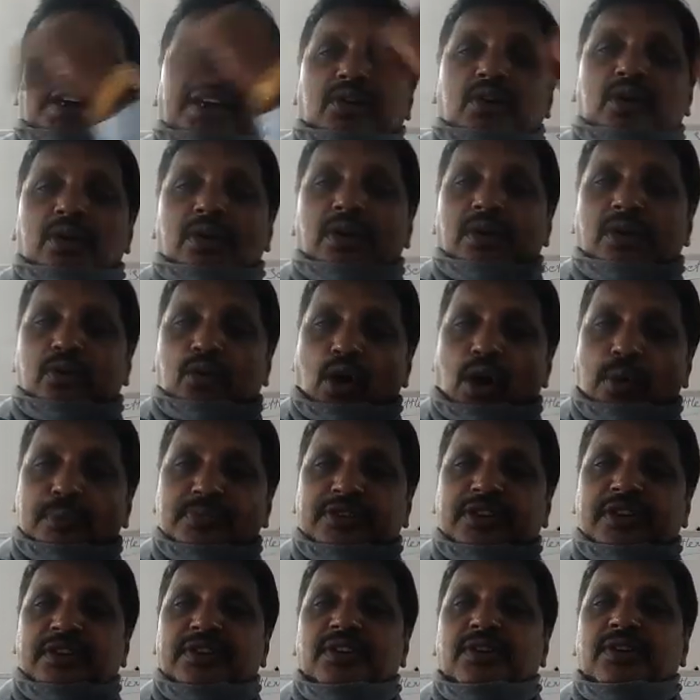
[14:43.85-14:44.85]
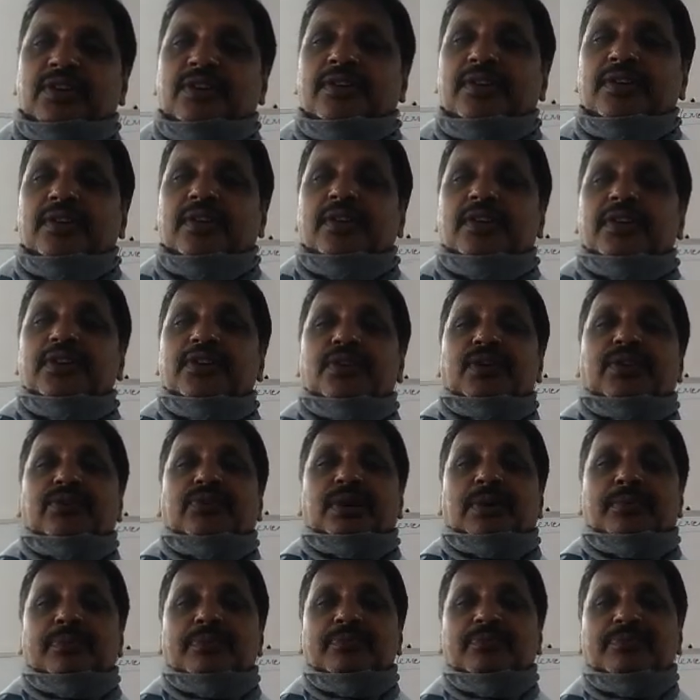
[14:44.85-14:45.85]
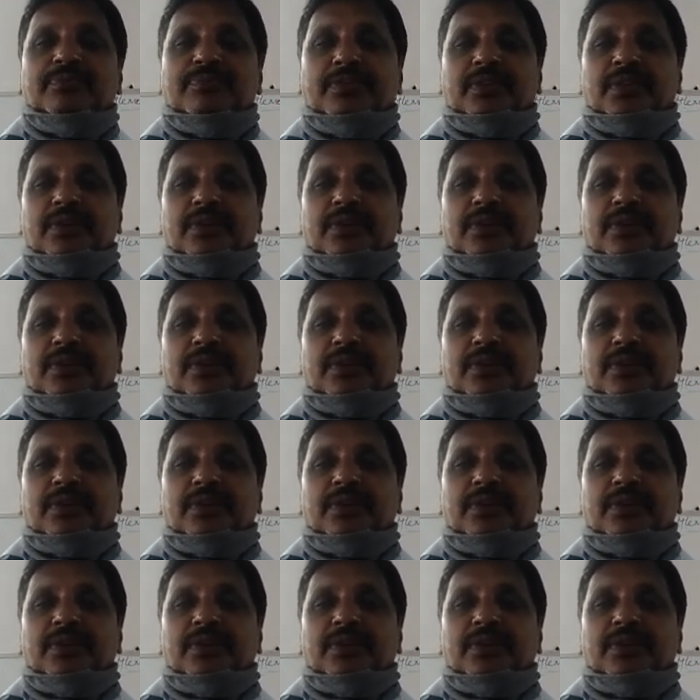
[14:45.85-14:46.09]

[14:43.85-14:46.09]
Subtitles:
in cops in uniform.